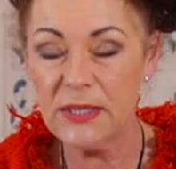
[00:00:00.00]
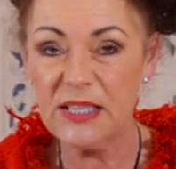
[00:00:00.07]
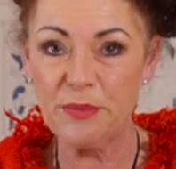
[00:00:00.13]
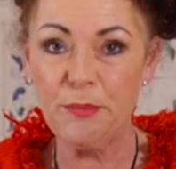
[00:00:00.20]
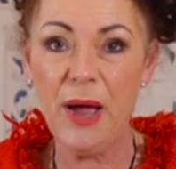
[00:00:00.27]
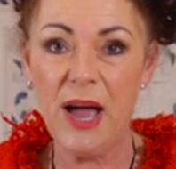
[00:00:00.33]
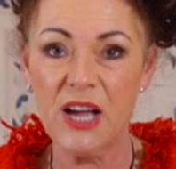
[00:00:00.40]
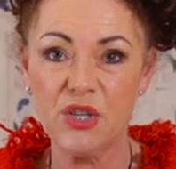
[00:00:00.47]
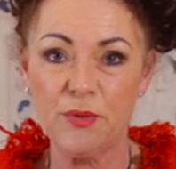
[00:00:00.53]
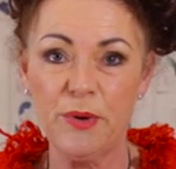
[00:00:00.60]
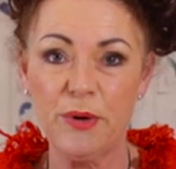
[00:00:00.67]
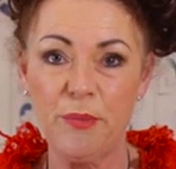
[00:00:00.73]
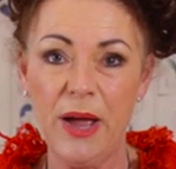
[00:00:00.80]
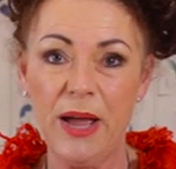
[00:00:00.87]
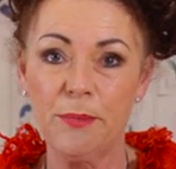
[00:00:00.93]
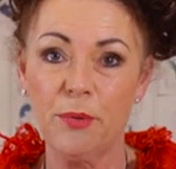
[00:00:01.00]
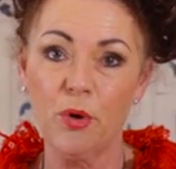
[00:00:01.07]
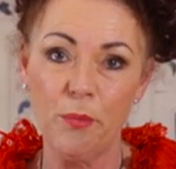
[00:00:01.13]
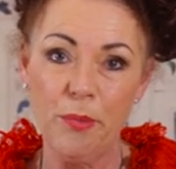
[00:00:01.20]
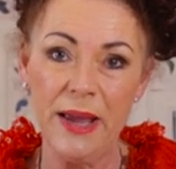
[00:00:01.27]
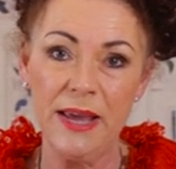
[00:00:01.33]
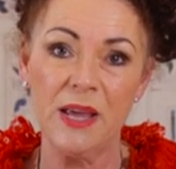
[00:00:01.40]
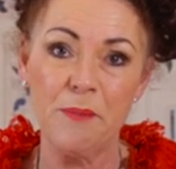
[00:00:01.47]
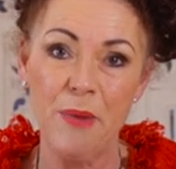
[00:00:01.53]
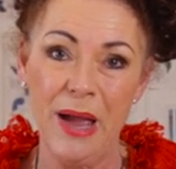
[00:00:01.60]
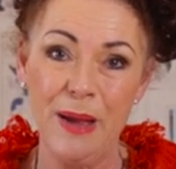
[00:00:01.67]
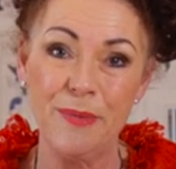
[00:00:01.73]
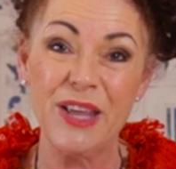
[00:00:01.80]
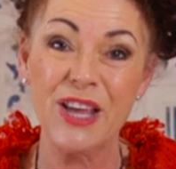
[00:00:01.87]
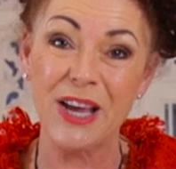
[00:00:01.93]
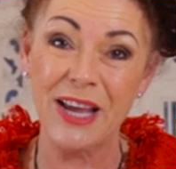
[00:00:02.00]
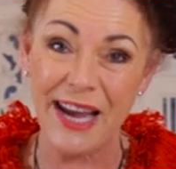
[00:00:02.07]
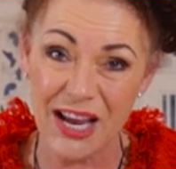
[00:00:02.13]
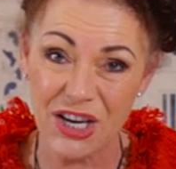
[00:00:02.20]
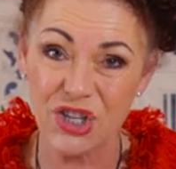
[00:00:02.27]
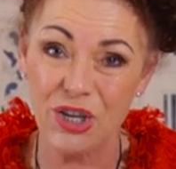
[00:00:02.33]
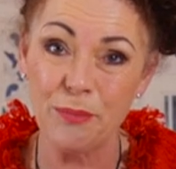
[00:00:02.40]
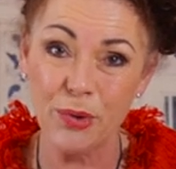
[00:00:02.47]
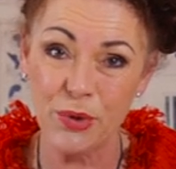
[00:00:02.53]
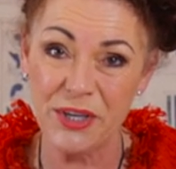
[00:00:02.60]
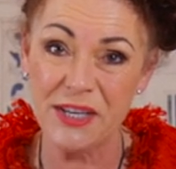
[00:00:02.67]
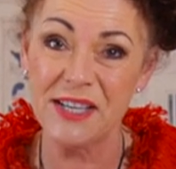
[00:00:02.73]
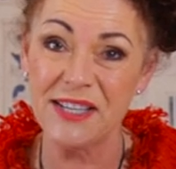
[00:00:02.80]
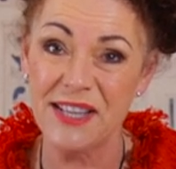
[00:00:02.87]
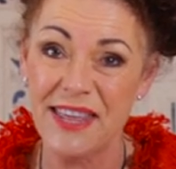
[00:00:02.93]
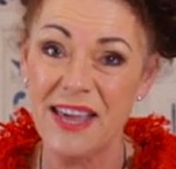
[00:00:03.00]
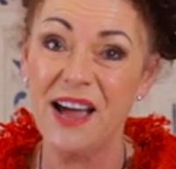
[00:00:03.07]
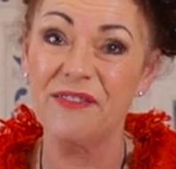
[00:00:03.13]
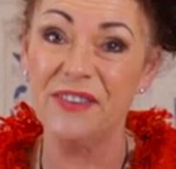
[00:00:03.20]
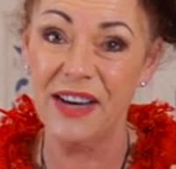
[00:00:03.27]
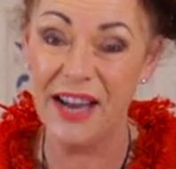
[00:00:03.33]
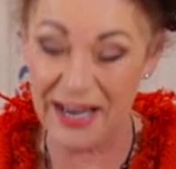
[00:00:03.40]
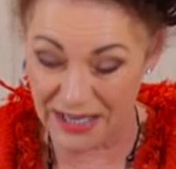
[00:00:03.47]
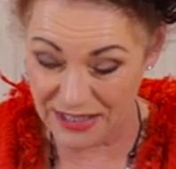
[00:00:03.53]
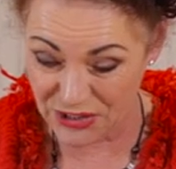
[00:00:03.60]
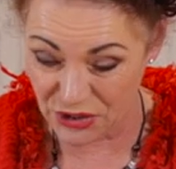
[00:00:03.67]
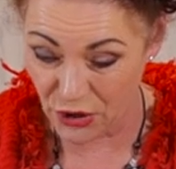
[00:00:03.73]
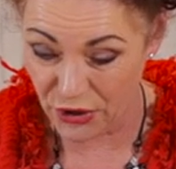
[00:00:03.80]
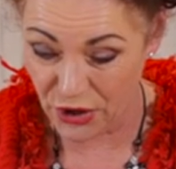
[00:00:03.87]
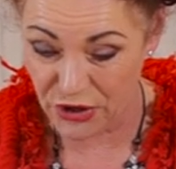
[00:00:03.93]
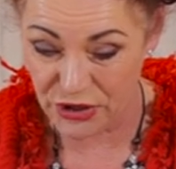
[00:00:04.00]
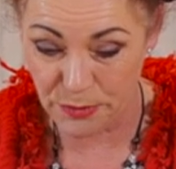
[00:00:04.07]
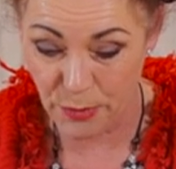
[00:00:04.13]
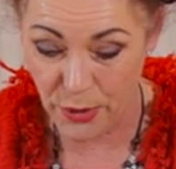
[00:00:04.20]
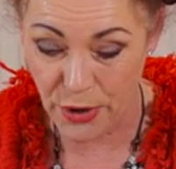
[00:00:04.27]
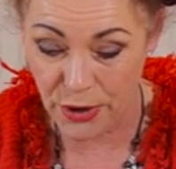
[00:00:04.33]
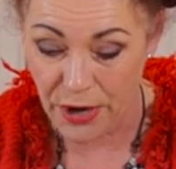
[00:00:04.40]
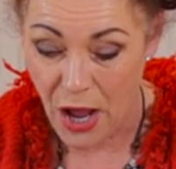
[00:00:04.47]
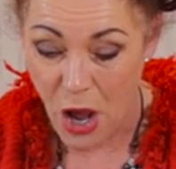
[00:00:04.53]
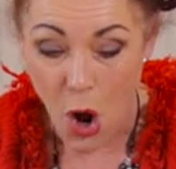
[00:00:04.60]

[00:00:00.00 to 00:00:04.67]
it's parchment paper or baking paper, you can actually put it into the oven and it's not going to burn.